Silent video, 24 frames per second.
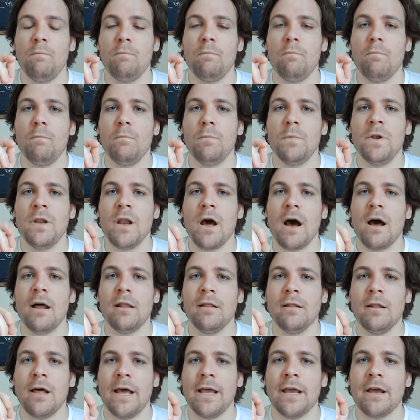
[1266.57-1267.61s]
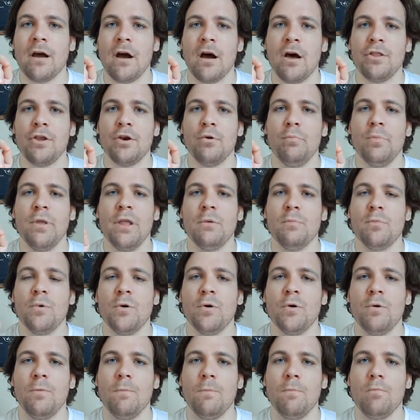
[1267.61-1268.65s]
not like other
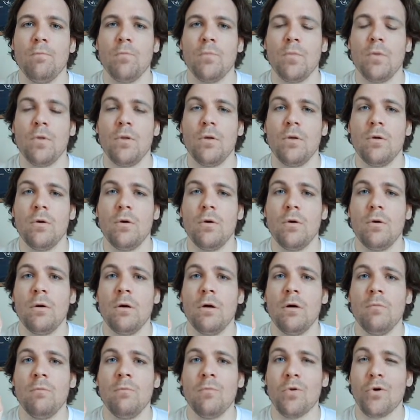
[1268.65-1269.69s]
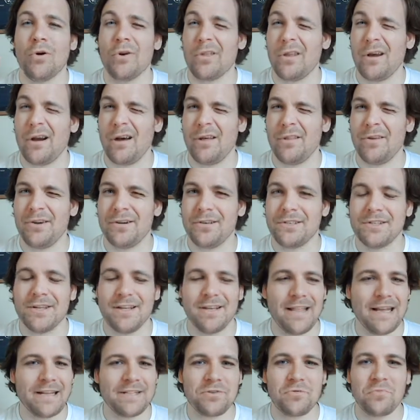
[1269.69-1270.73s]
people more than others.
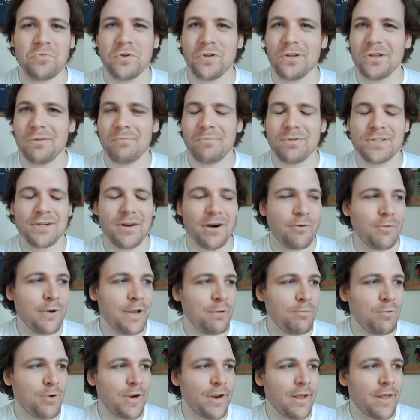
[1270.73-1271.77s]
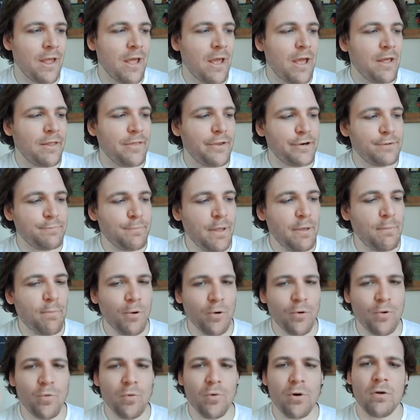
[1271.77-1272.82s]
That's a really bizarre way to put it. There's
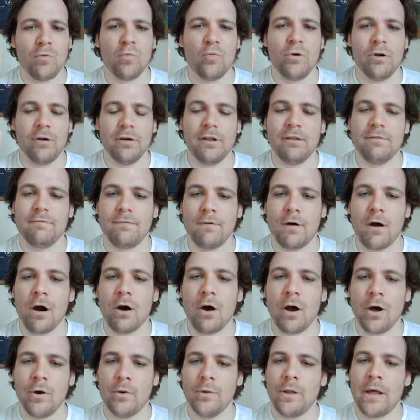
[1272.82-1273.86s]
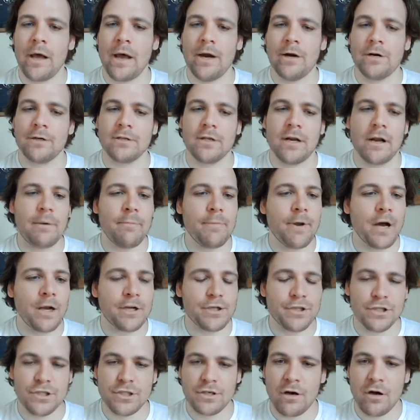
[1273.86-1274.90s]
people who are really far outliers, and I'm not
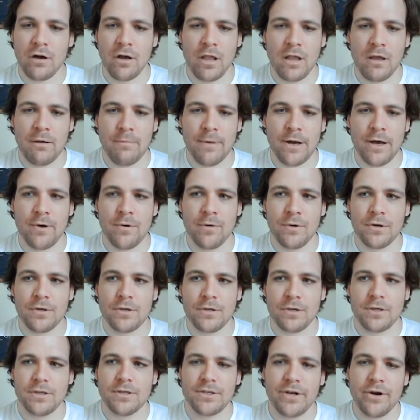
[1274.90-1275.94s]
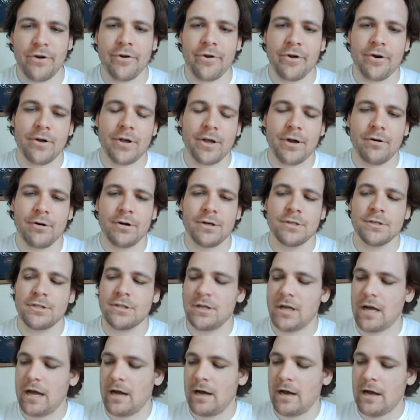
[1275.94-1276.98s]
just talking about serial killers.
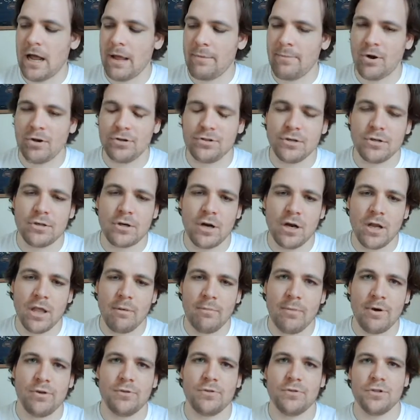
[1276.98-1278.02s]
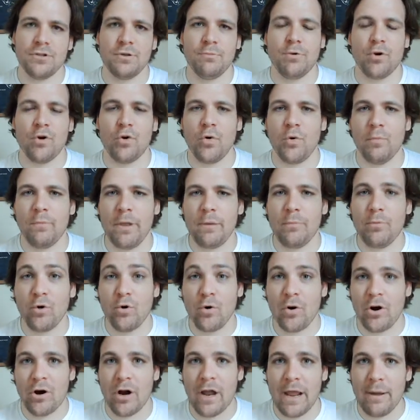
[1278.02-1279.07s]
I'm also talking about people who
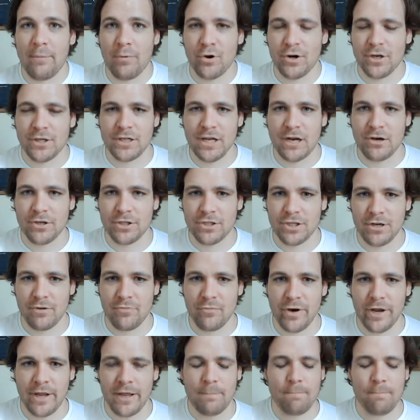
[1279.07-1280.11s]
are hyper intelligent, right?